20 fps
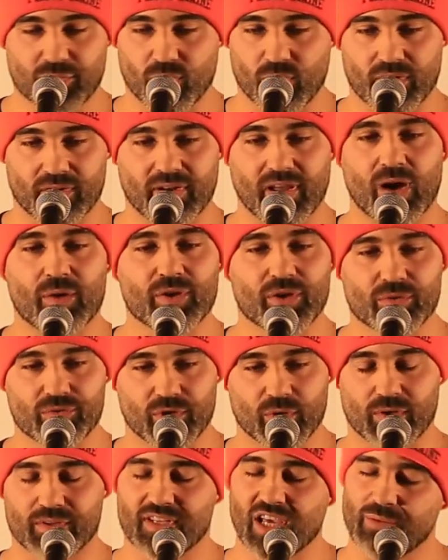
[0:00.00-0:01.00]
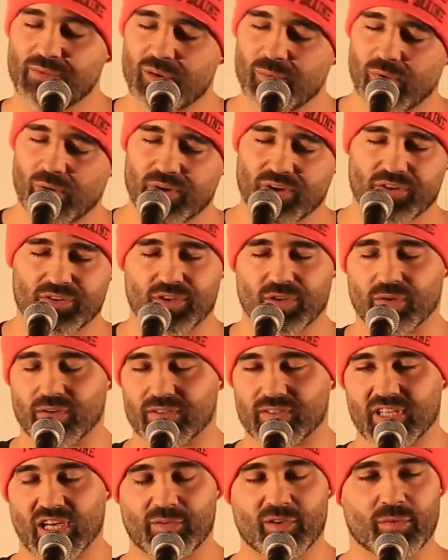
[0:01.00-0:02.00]
important. How are you doing? Tell me about what you're
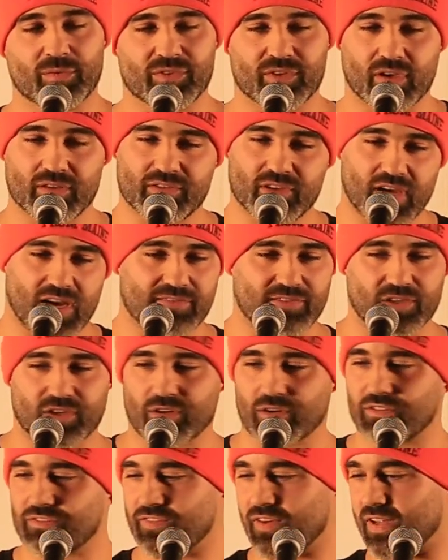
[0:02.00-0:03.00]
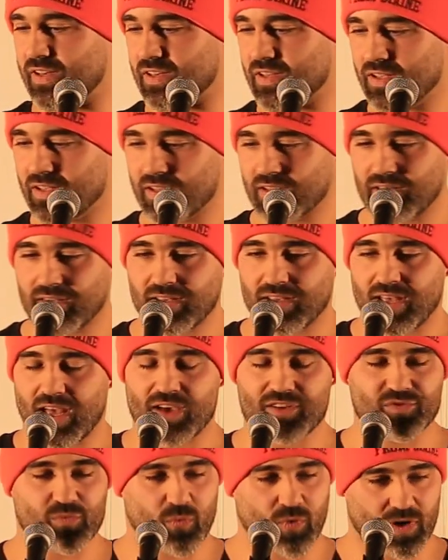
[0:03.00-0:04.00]
doing. Tell me, do you, do you have a girlfriend?
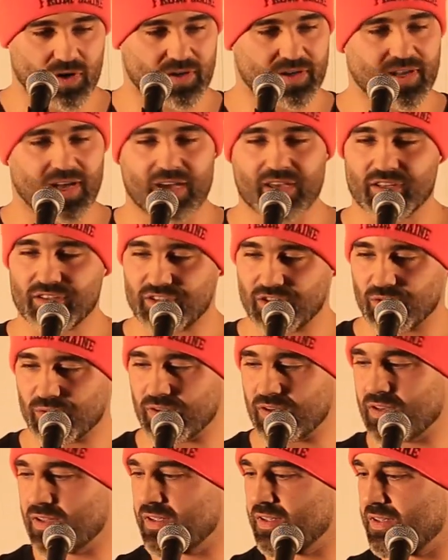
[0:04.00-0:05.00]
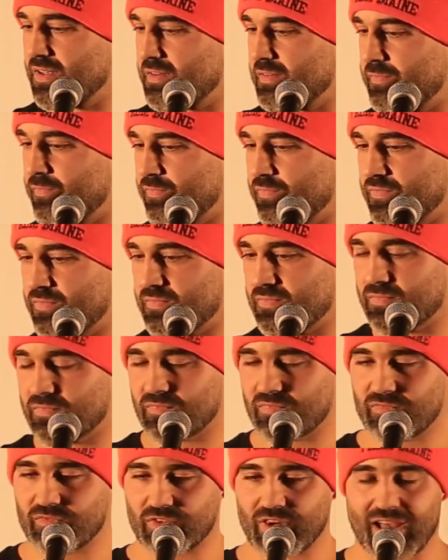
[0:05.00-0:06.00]
How's work? How you doing?
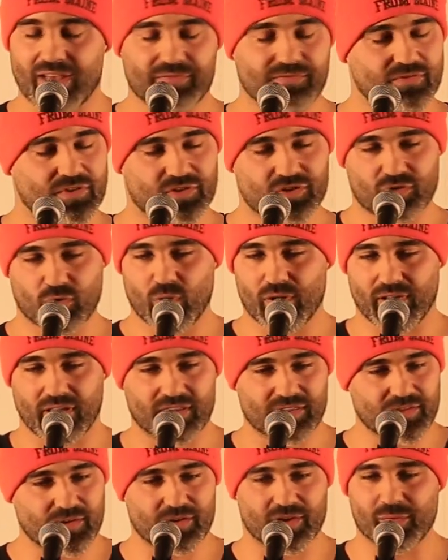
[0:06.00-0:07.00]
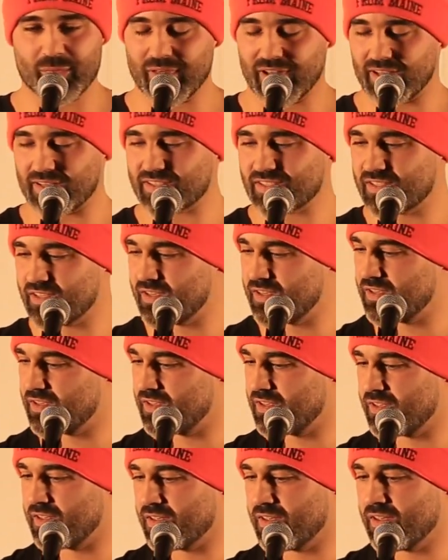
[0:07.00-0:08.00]
For, for 20, 30 minutes.
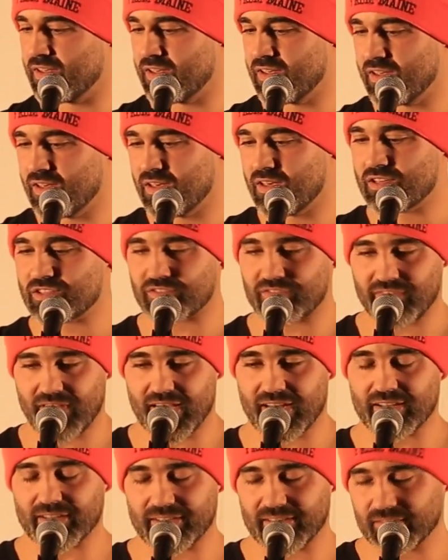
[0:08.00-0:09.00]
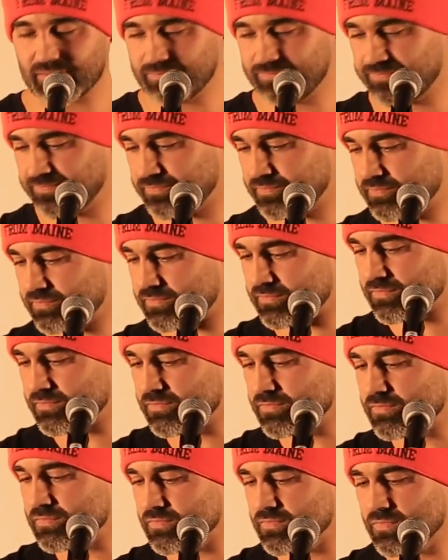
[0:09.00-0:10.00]
So finally,
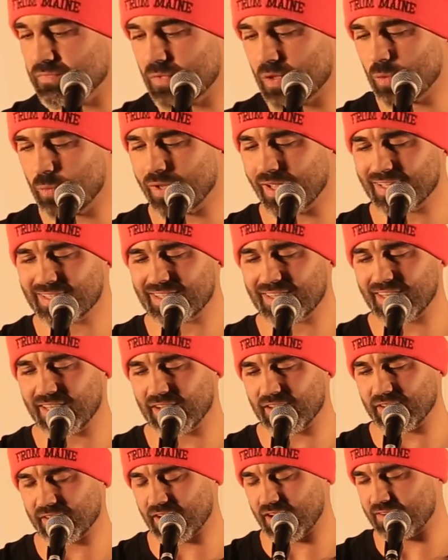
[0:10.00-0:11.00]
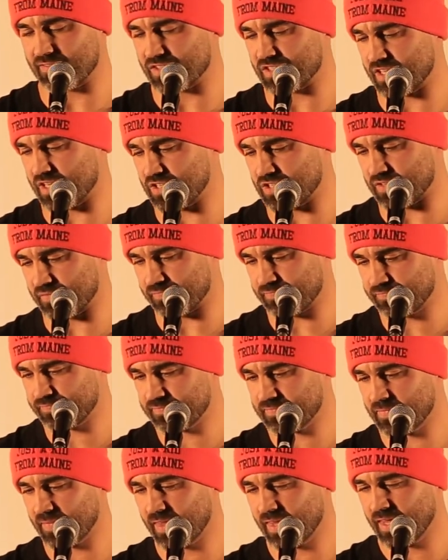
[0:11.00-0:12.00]
we get to the end of the conversation.
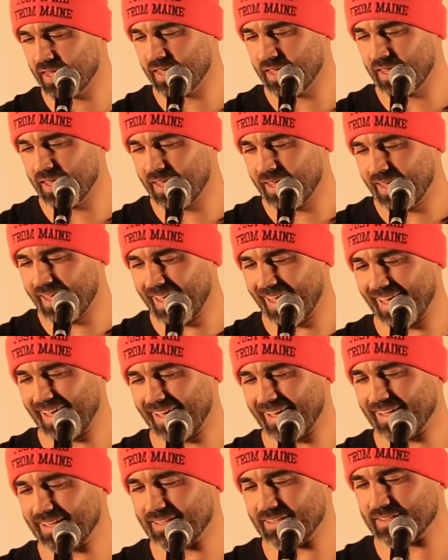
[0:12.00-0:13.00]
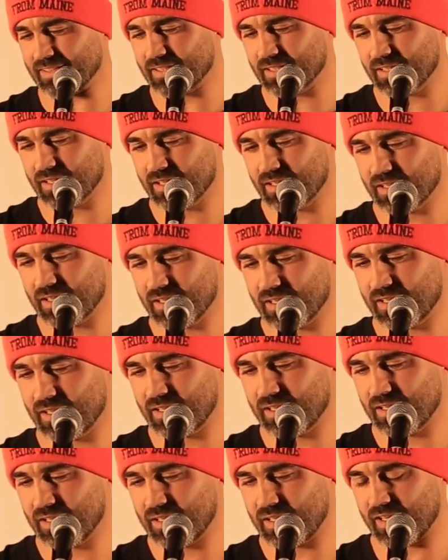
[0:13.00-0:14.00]
And
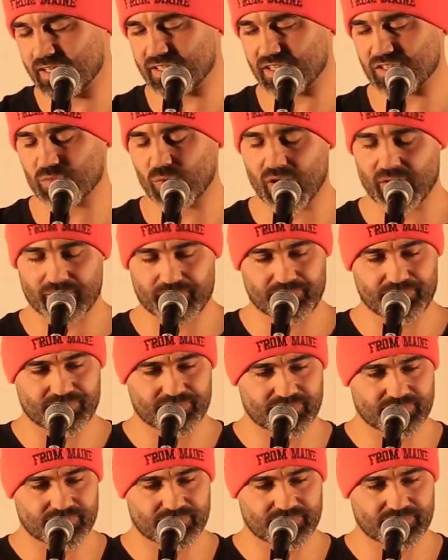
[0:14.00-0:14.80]
he says, Well,